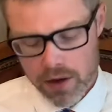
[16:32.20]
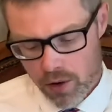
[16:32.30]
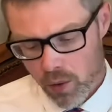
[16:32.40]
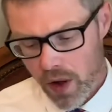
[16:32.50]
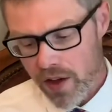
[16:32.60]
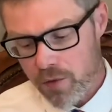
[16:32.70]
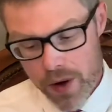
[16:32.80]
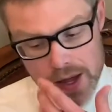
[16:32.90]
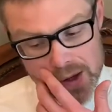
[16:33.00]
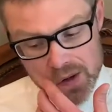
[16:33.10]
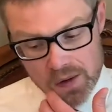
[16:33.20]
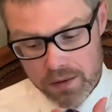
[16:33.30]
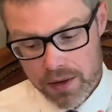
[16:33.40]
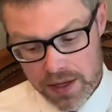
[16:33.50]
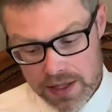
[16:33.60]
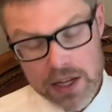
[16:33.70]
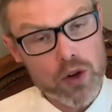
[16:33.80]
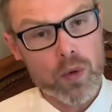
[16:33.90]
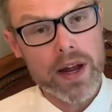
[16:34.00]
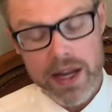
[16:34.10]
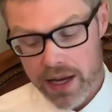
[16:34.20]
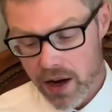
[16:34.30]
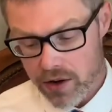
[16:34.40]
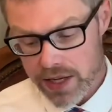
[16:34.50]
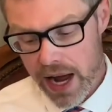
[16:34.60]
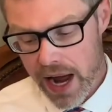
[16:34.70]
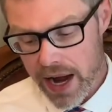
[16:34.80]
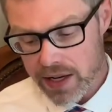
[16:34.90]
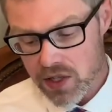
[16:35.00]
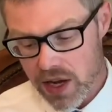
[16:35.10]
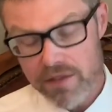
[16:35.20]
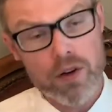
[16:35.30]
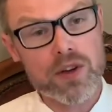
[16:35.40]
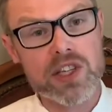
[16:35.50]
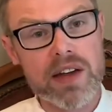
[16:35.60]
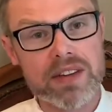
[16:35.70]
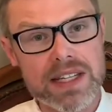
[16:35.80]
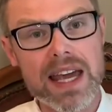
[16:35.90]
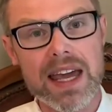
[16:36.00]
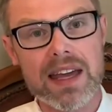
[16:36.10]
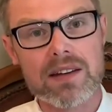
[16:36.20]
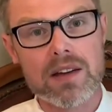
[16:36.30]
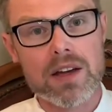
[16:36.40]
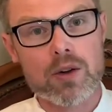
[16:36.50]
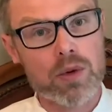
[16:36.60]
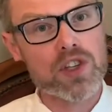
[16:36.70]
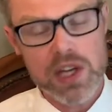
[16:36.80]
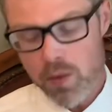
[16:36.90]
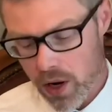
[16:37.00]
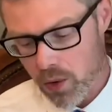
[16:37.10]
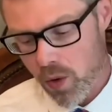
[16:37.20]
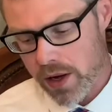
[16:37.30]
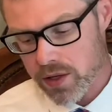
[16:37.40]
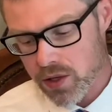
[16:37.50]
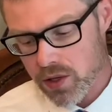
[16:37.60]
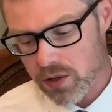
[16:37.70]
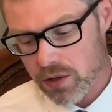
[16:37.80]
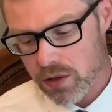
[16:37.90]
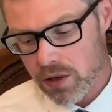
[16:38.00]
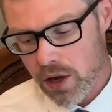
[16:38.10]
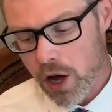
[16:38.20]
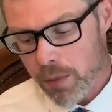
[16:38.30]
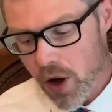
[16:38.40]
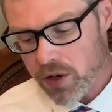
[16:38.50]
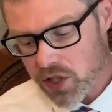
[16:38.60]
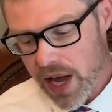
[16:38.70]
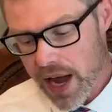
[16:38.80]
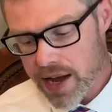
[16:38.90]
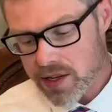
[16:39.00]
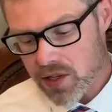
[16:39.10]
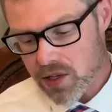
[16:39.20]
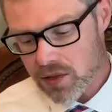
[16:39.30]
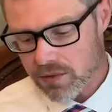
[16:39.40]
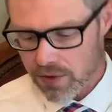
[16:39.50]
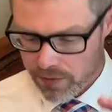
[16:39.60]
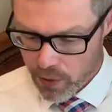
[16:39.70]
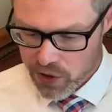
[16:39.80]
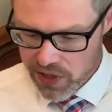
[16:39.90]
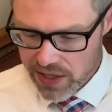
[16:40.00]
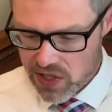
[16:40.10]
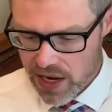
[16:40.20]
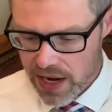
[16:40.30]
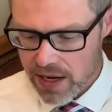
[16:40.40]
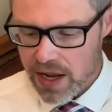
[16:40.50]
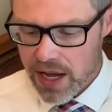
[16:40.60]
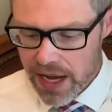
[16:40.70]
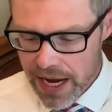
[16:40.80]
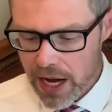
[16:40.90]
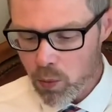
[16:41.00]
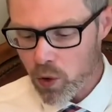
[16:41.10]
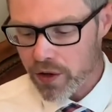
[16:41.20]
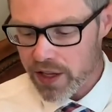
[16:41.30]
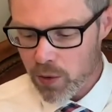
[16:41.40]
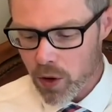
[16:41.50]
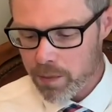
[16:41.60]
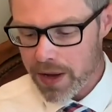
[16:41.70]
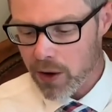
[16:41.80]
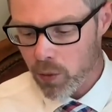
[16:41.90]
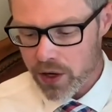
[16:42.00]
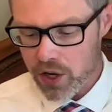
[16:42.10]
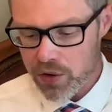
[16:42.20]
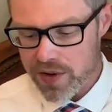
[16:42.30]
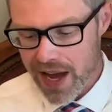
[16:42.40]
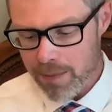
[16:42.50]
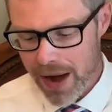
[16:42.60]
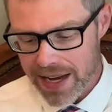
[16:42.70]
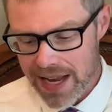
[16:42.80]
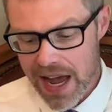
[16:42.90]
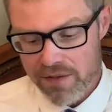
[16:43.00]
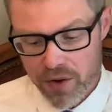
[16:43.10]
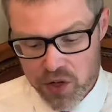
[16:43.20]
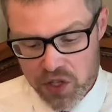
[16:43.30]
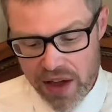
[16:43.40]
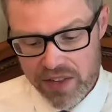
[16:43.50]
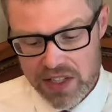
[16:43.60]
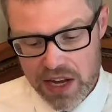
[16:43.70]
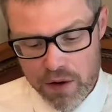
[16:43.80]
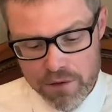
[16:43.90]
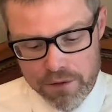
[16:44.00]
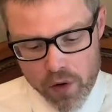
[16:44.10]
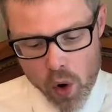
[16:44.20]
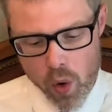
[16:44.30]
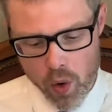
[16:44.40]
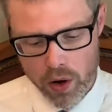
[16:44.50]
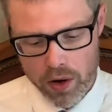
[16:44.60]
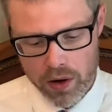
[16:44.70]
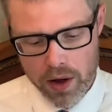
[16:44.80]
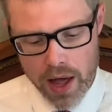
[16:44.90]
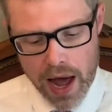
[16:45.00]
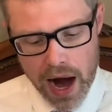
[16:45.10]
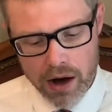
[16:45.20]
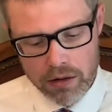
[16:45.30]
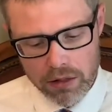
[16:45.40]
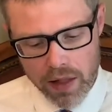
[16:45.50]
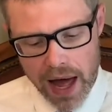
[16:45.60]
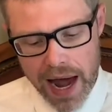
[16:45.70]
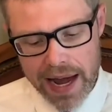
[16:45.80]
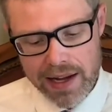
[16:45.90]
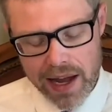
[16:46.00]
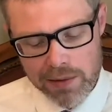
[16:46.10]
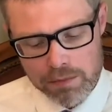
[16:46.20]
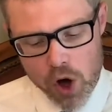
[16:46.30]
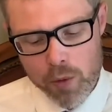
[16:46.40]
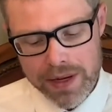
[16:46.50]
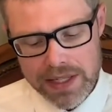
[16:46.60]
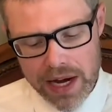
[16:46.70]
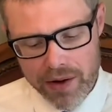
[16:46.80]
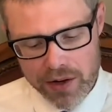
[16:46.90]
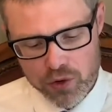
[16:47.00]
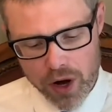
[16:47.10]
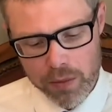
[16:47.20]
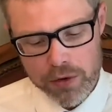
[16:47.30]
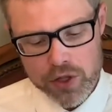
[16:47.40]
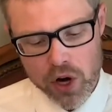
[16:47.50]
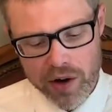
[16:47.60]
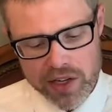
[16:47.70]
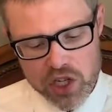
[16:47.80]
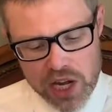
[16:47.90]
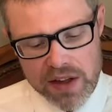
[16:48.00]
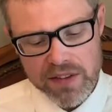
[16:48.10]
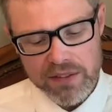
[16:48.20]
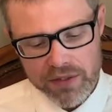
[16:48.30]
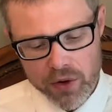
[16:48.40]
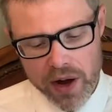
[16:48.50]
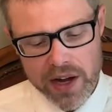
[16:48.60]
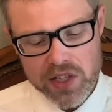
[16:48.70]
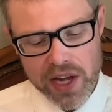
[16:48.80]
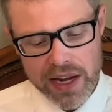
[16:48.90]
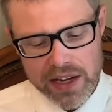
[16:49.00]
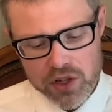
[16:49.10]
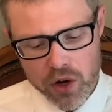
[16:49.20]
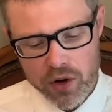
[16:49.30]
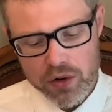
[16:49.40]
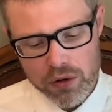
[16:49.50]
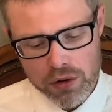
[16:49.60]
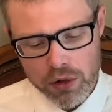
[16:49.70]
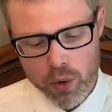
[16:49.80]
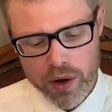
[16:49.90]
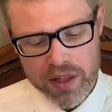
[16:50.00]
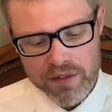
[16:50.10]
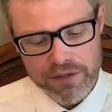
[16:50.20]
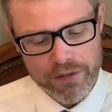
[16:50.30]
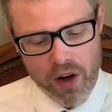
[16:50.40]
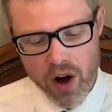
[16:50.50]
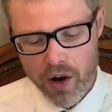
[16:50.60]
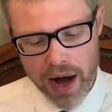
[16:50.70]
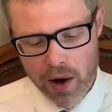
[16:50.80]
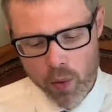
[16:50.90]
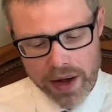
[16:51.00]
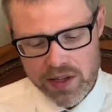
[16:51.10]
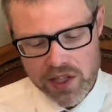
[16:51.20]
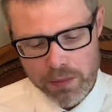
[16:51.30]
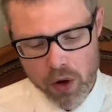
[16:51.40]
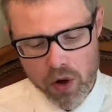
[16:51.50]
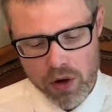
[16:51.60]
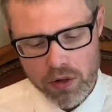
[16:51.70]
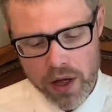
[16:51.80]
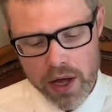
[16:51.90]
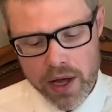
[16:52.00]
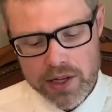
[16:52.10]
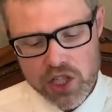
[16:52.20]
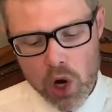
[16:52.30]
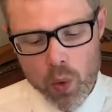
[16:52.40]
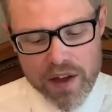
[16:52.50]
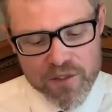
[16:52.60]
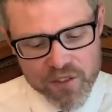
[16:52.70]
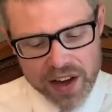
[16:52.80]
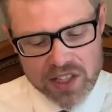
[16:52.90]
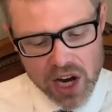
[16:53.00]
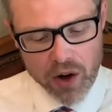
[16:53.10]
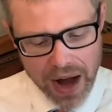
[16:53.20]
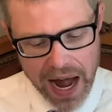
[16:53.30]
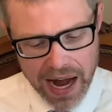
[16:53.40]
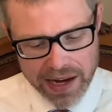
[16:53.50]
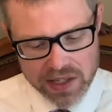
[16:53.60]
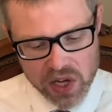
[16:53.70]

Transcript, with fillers: Well, if we continue reading in our text at verse 17, we'll see what it was. Paul says, verse 16, inwardly we're being renewed day by day. Verse 17, for, our light and momentary troubles are achieving for us an eternal glory that far outweighs them all. So we fix our eyes,